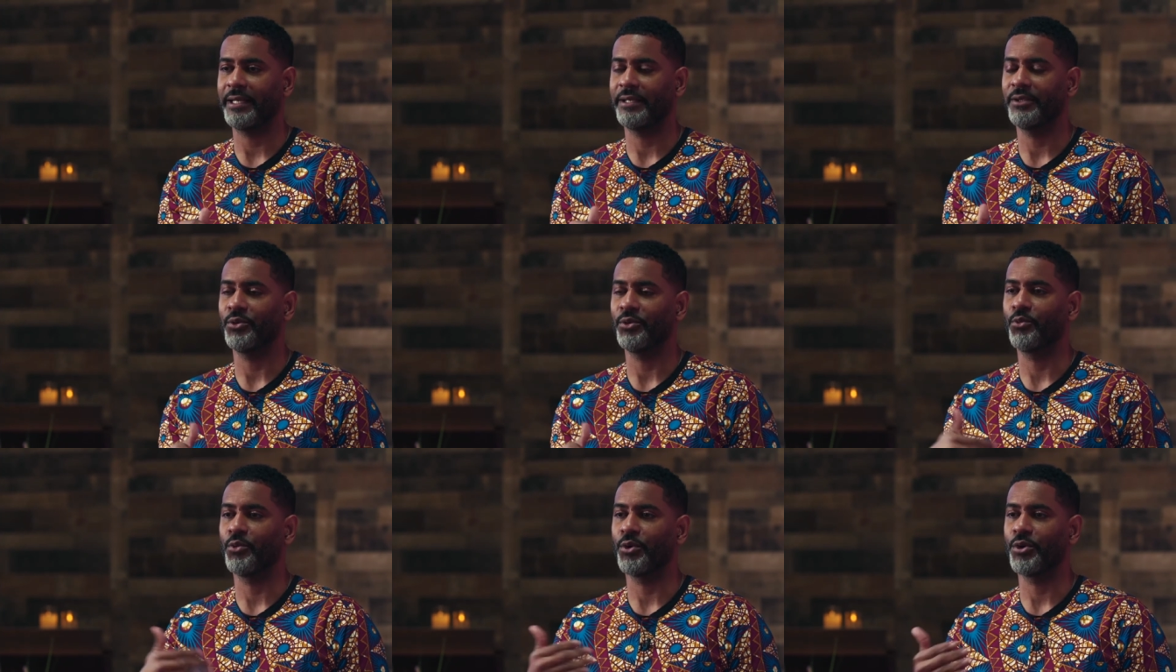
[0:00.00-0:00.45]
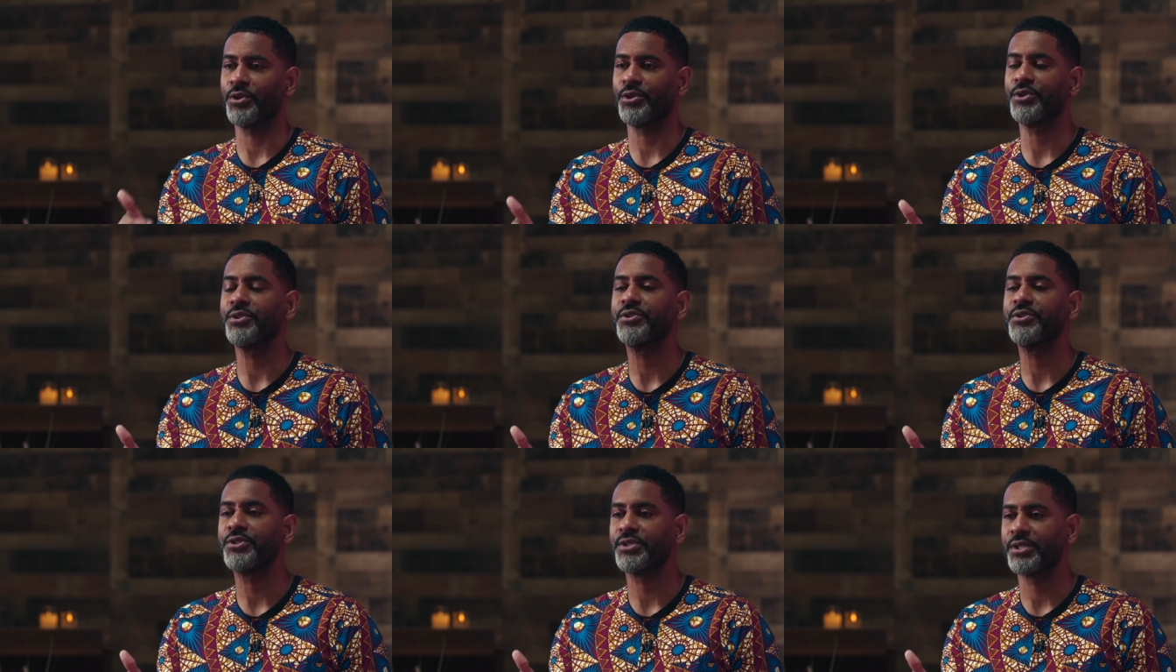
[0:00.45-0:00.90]
In the
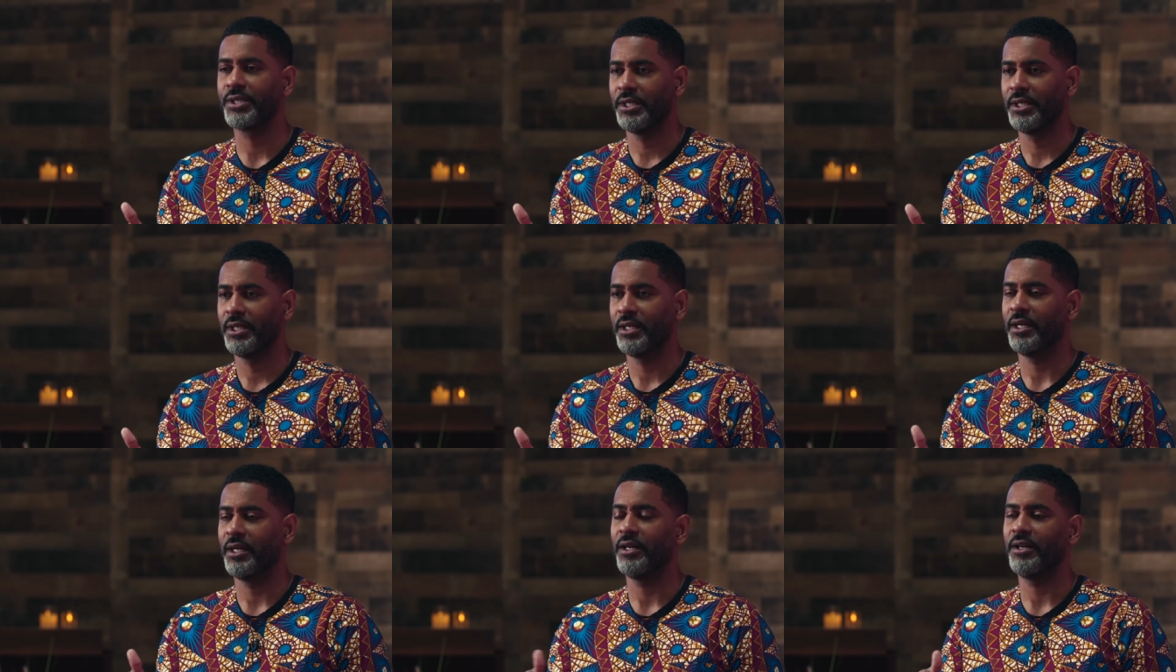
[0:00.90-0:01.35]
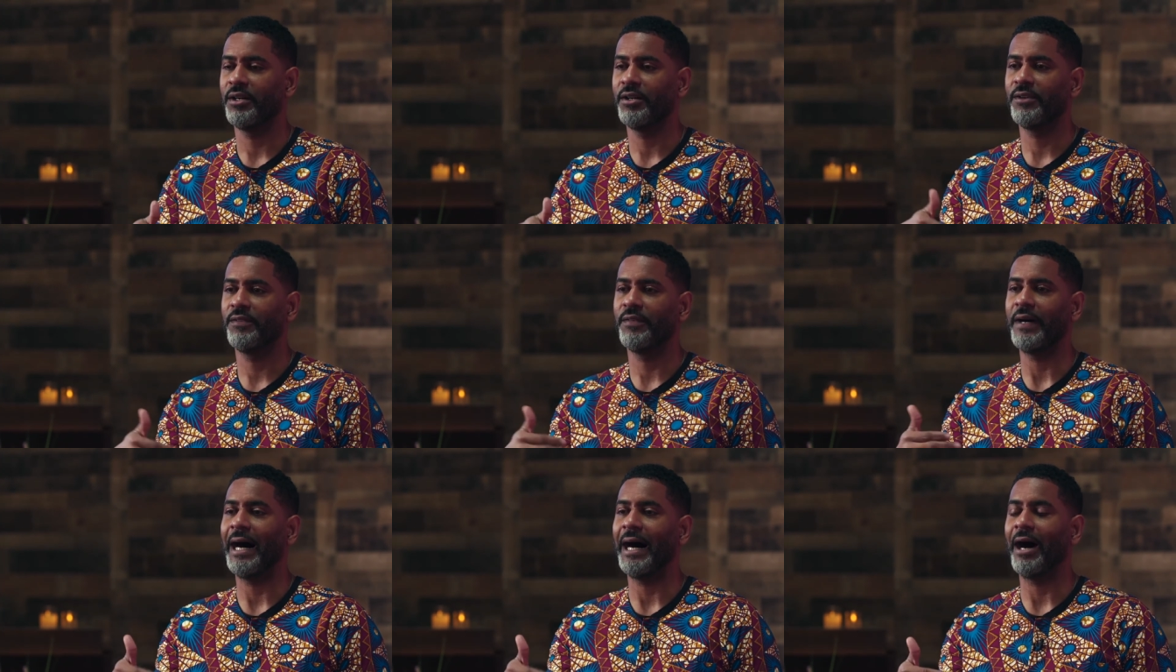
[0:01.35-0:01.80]
words
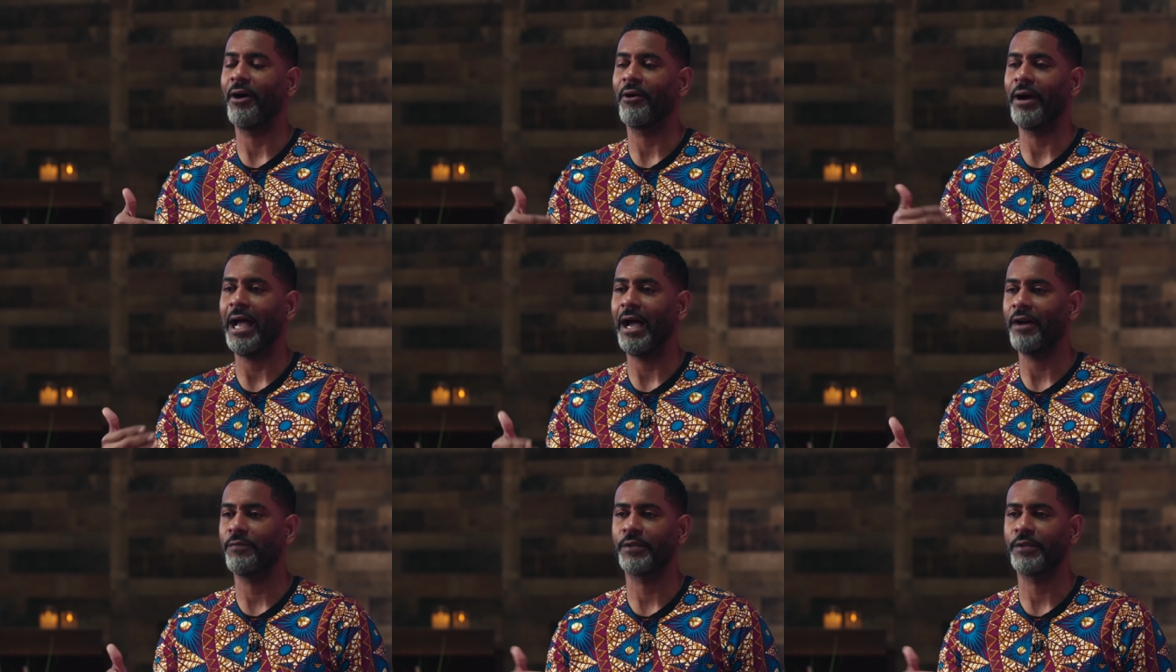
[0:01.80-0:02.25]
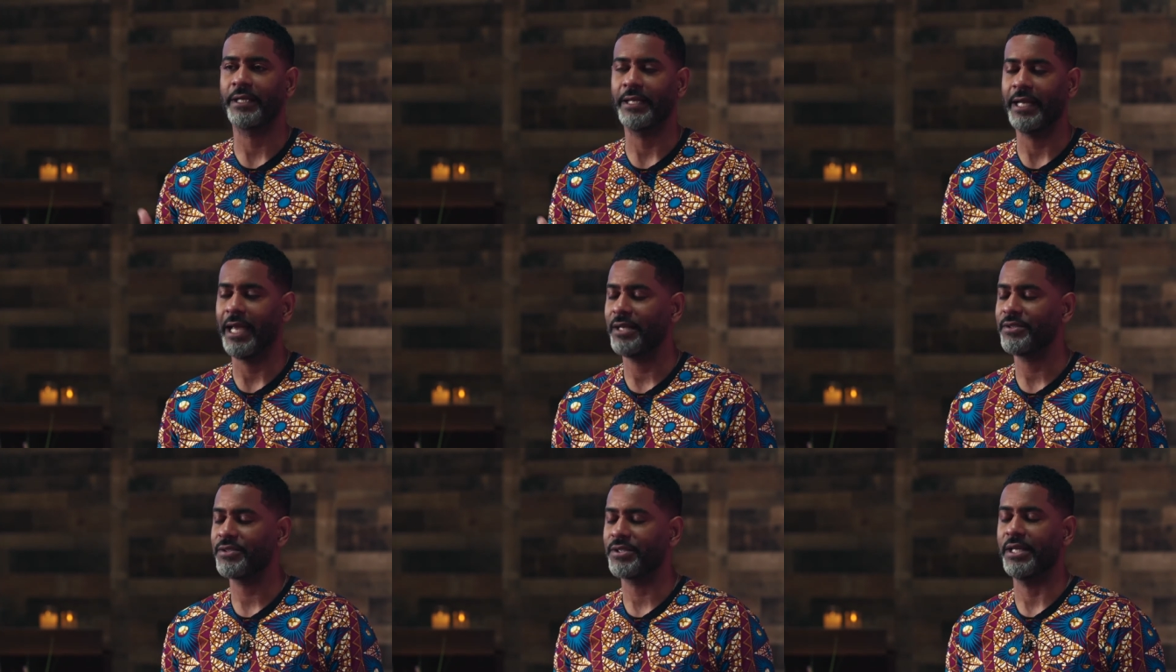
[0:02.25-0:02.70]
of our African
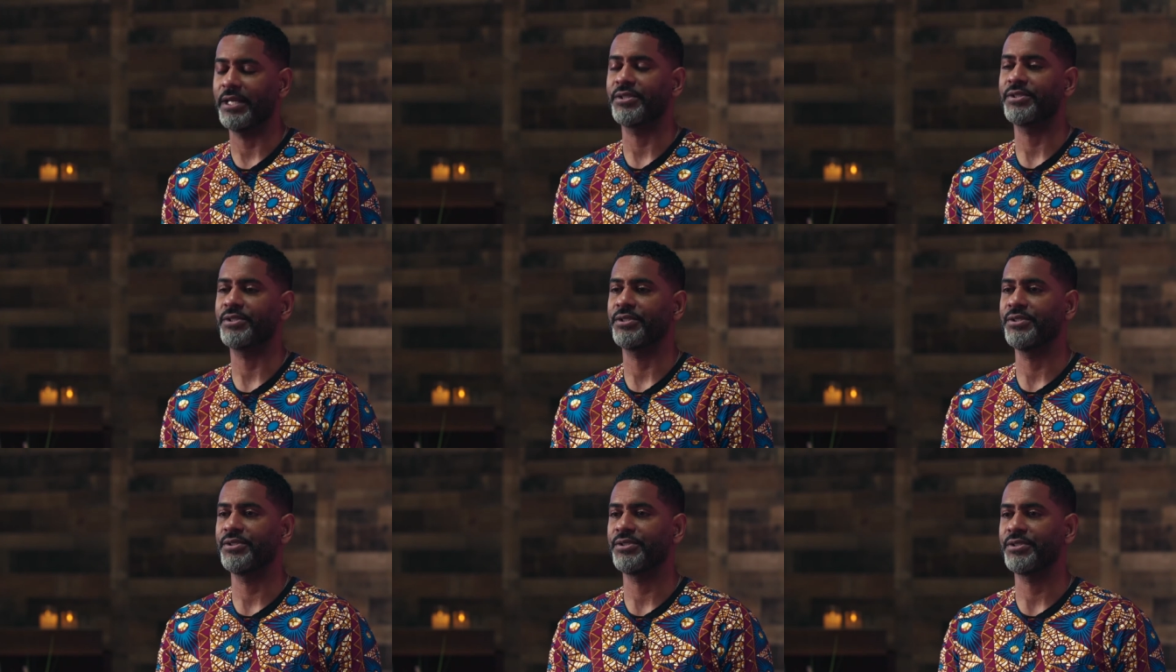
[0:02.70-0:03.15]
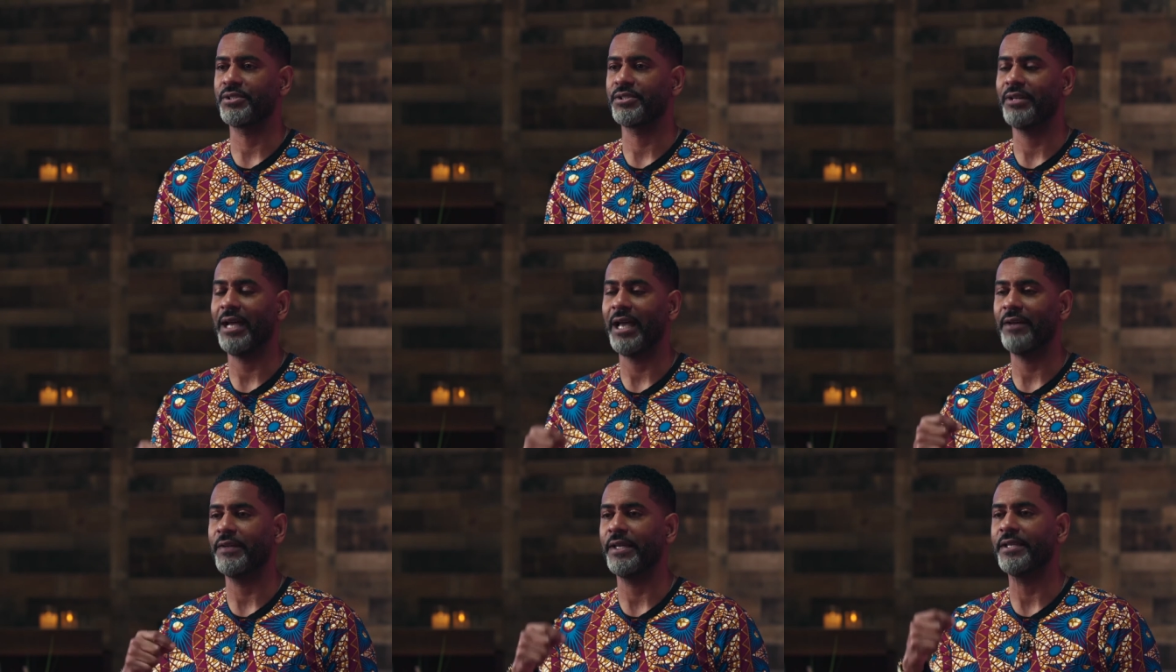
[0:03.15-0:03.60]
ancestors, to
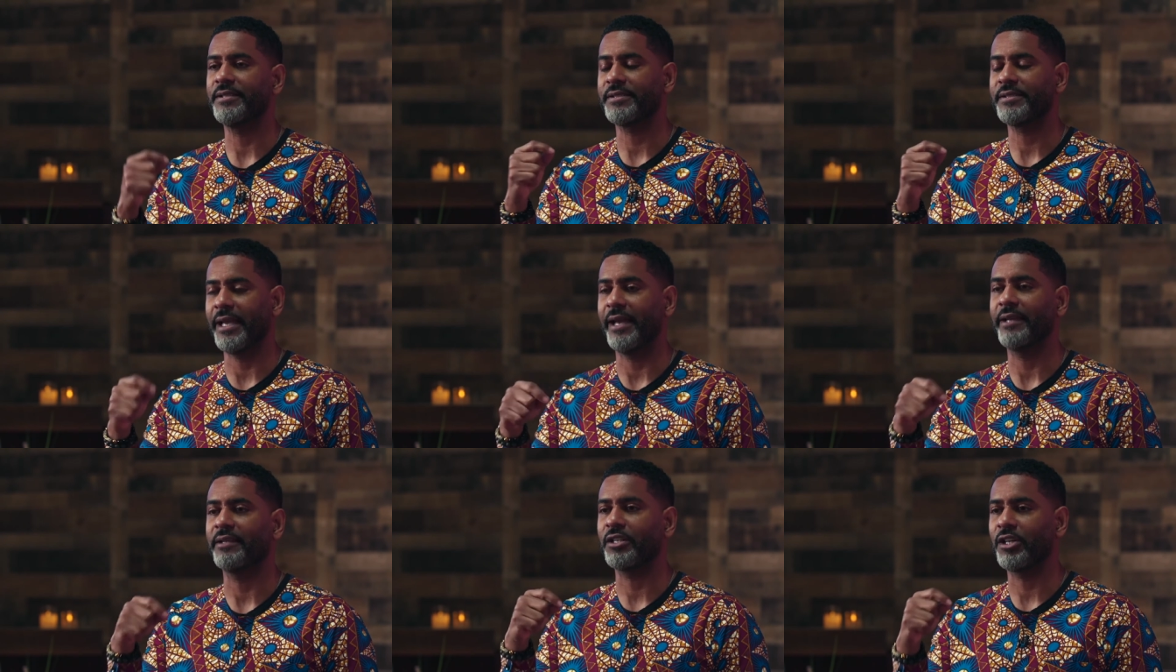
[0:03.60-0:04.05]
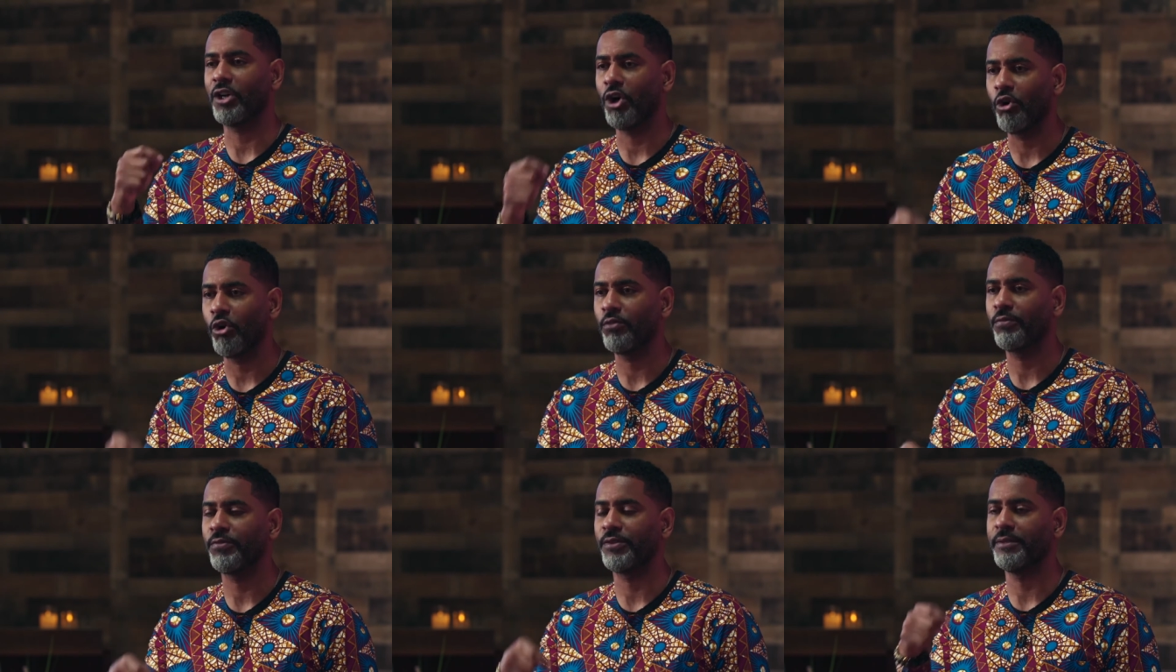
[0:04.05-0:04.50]
have a
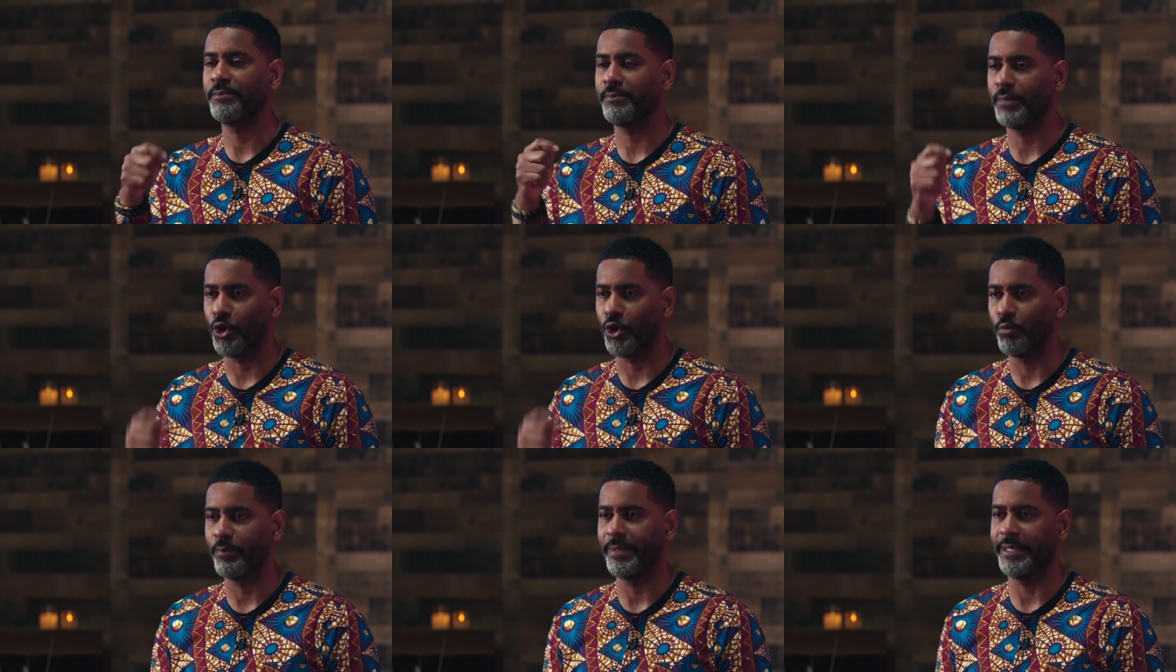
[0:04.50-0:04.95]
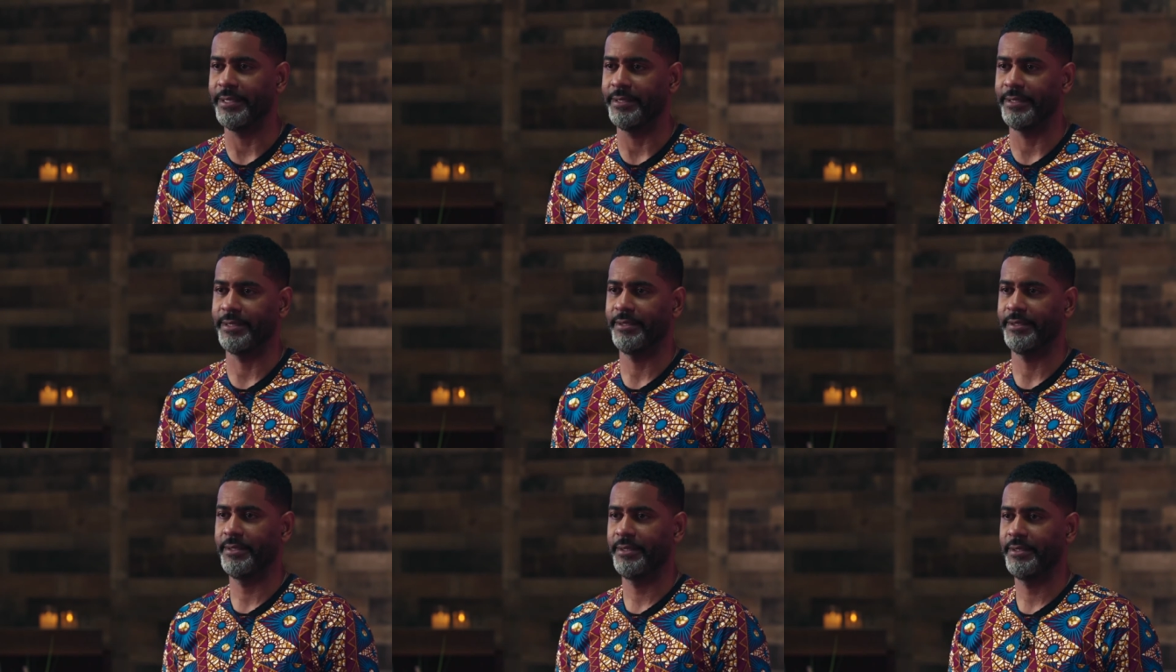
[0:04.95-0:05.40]
Sankofa moment,